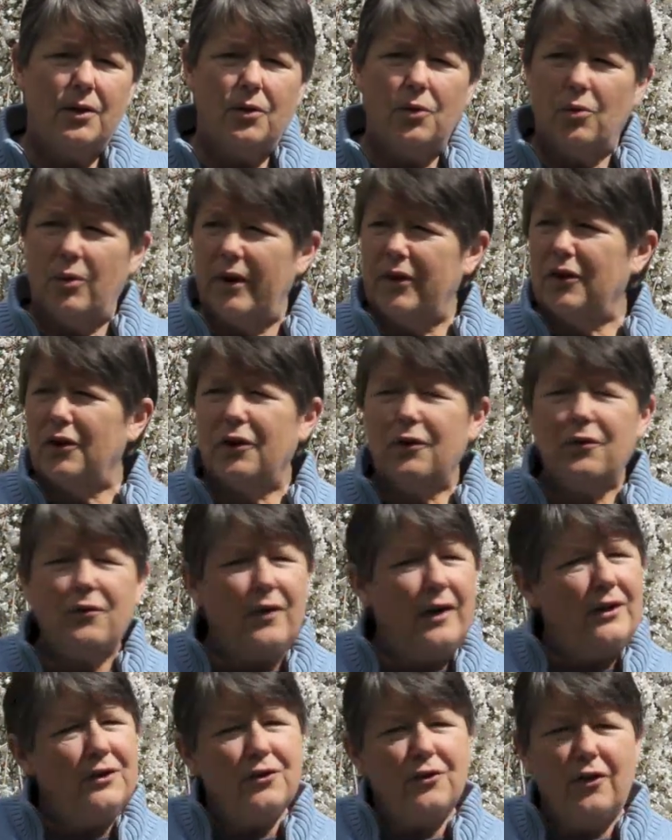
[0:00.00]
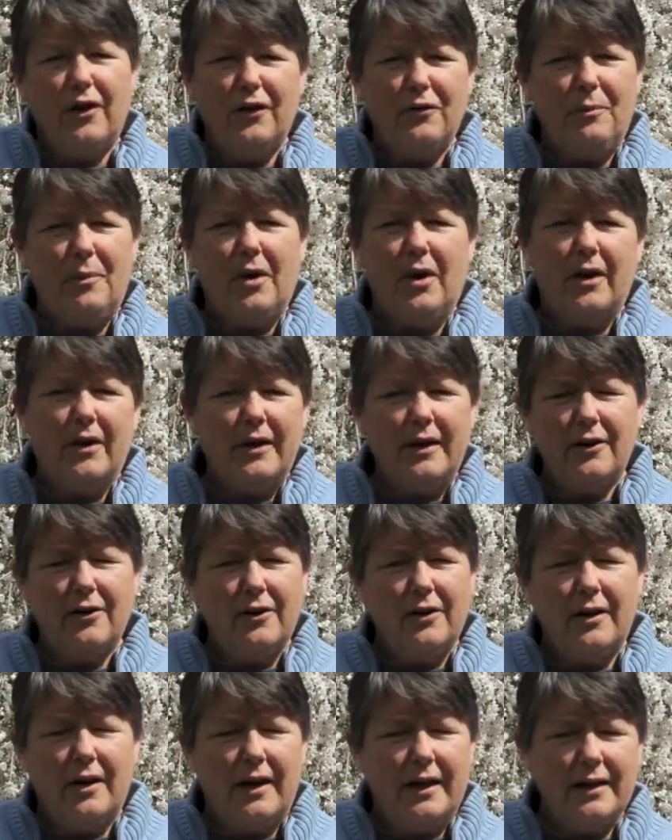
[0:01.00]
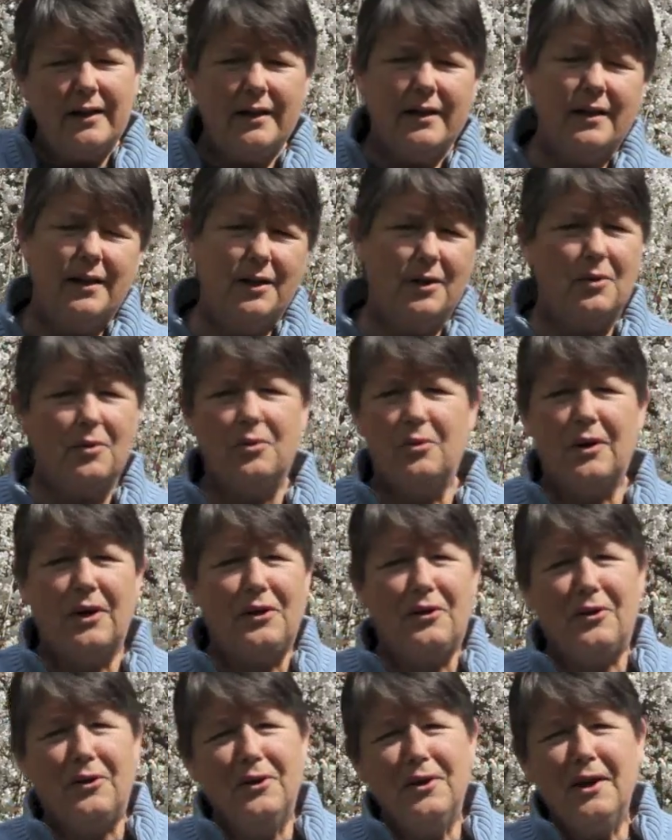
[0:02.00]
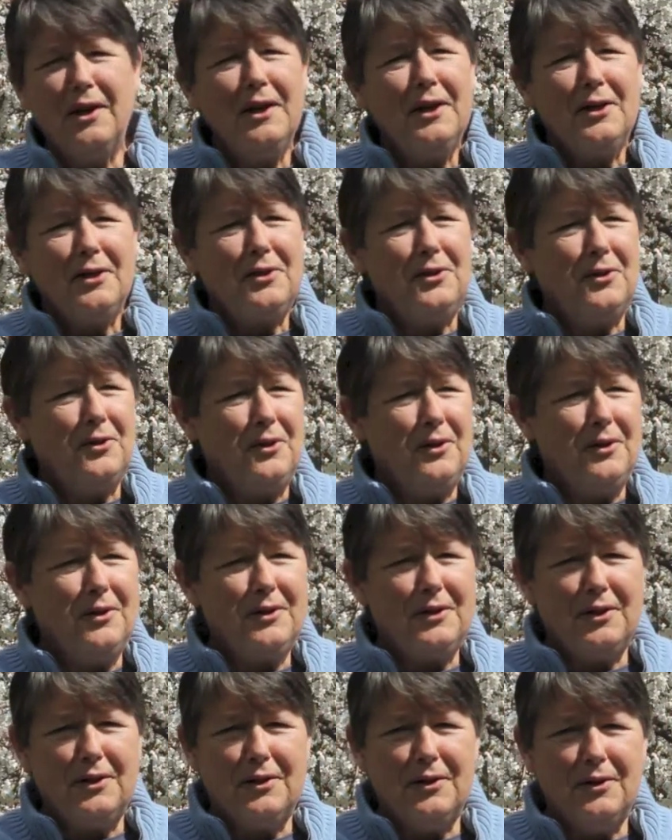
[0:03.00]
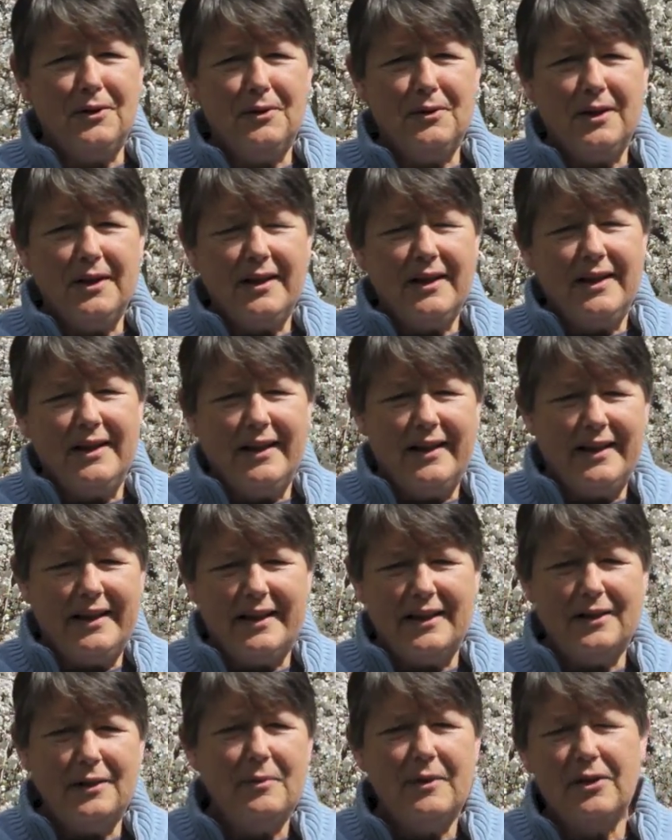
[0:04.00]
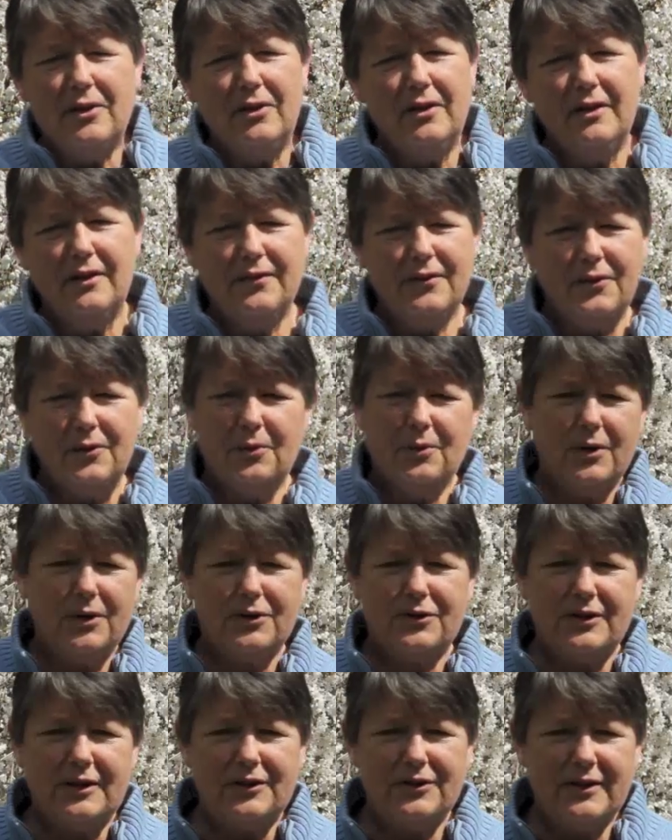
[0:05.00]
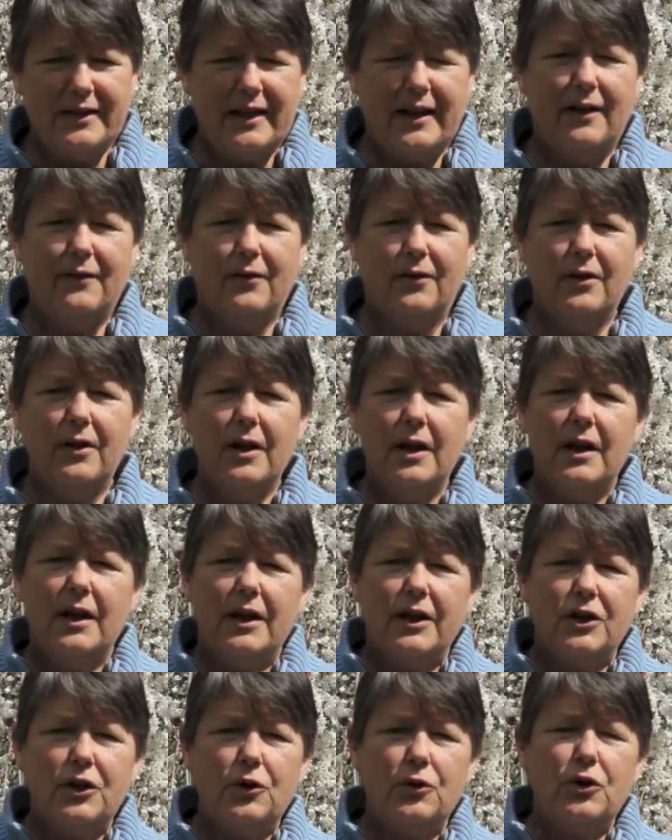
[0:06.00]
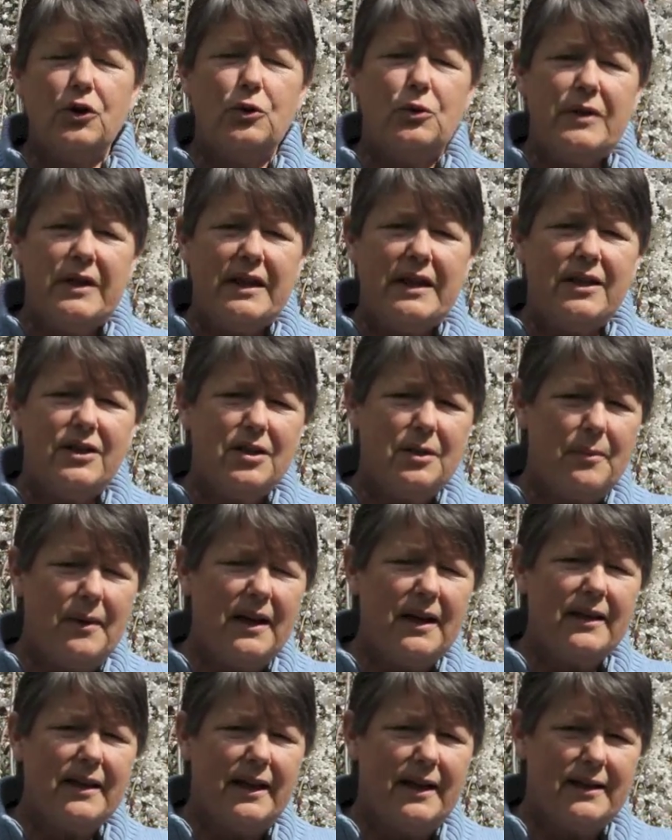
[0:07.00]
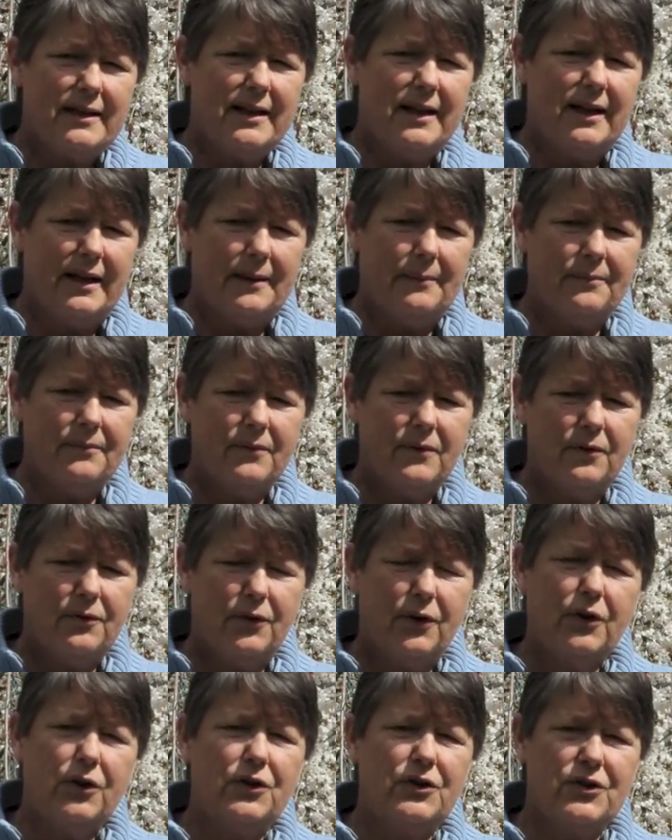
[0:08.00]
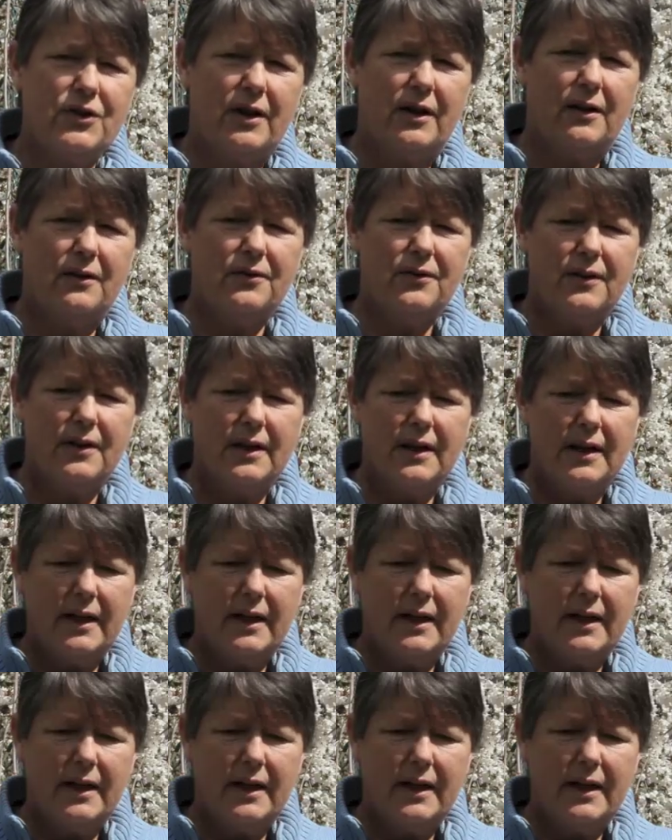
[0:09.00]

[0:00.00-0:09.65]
Whether your friends are off partying or not, whether you're, in the middle of the worst season ever, you need to make that time for yourself.